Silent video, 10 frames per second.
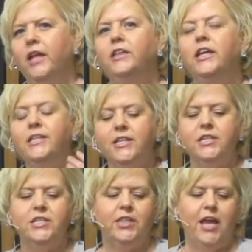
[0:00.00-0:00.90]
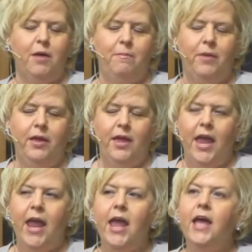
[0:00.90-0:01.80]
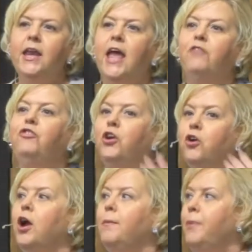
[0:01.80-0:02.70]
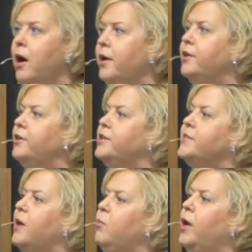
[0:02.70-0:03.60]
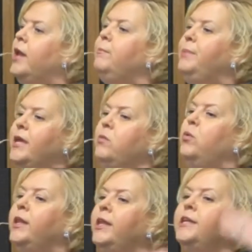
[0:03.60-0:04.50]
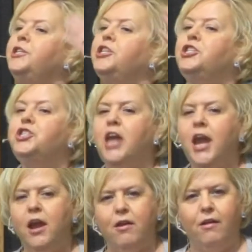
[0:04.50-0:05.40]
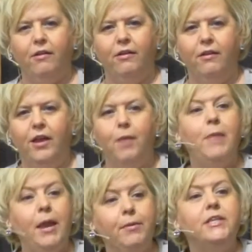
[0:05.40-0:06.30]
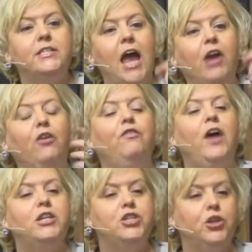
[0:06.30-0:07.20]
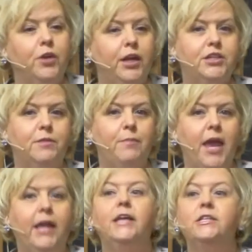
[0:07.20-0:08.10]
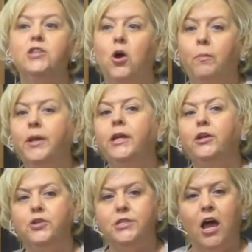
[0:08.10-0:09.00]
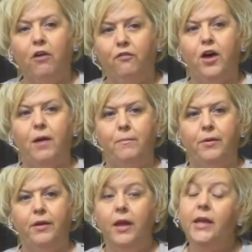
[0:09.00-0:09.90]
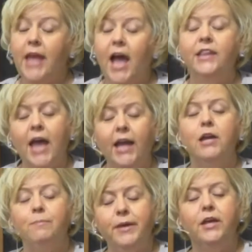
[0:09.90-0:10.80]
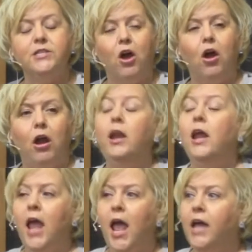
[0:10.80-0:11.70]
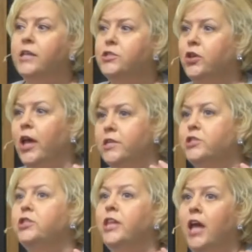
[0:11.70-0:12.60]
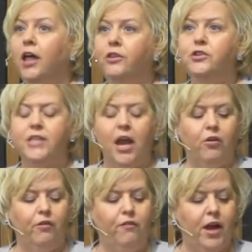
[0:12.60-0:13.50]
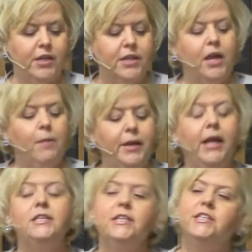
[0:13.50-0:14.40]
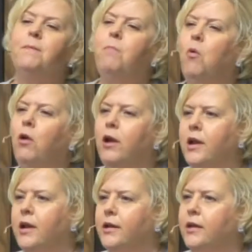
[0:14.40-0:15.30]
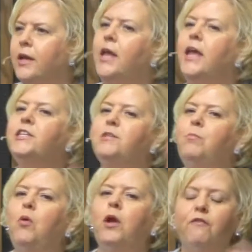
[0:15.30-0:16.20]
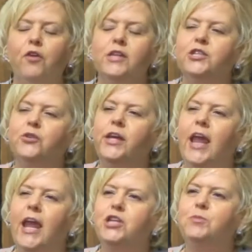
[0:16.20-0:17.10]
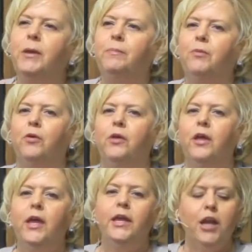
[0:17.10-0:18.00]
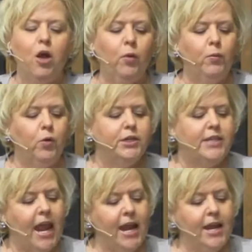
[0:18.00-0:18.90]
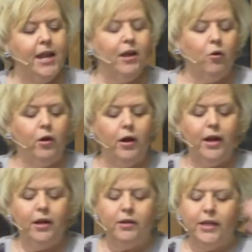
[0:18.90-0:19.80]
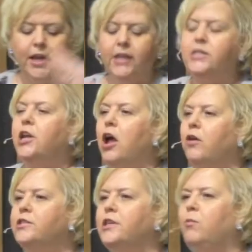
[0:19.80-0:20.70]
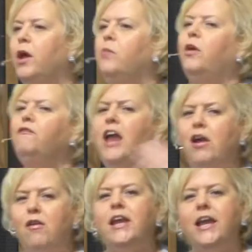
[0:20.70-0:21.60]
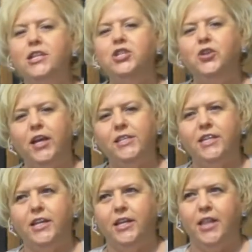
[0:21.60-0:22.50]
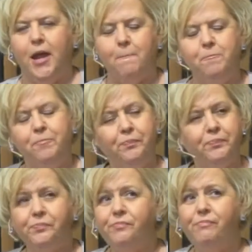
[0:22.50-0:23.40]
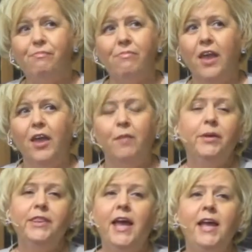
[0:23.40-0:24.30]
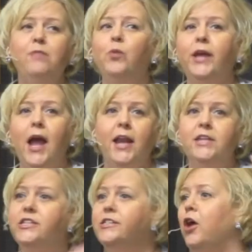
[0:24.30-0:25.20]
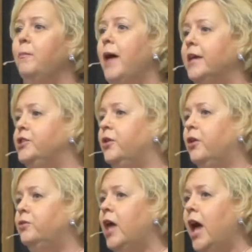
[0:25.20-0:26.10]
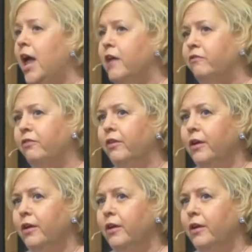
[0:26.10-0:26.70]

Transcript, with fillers: Listen to them. And if you're a partner to someone, be willing to share. Maybe the sacrifice you need to make is opening yourself up. Yeah, that can be as hard as, as the other sacrifice because it's important. It's important for us to engage people. You know, when we're dating or in getting to know someone, we're very interested in them. But then we kind of just go back to our own life.